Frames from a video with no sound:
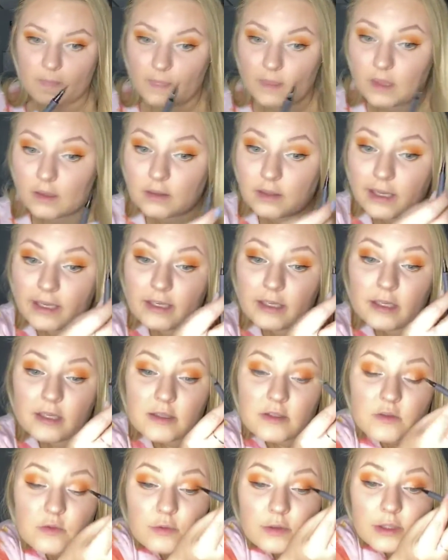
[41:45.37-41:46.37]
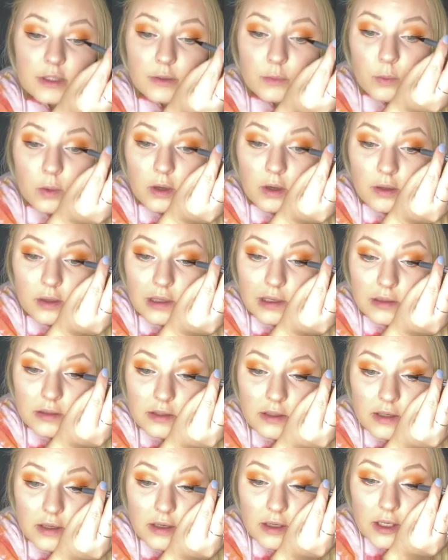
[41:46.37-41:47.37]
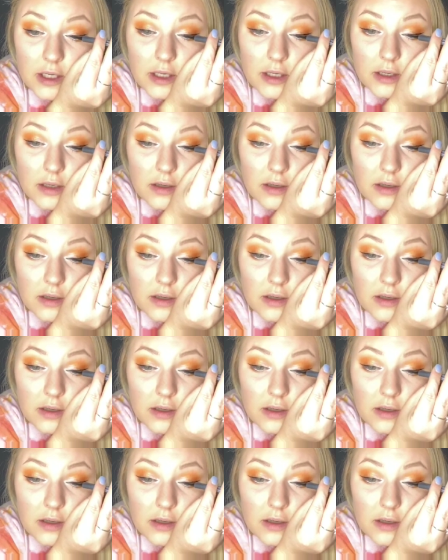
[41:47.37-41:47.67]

The lighting is really wonky tonight.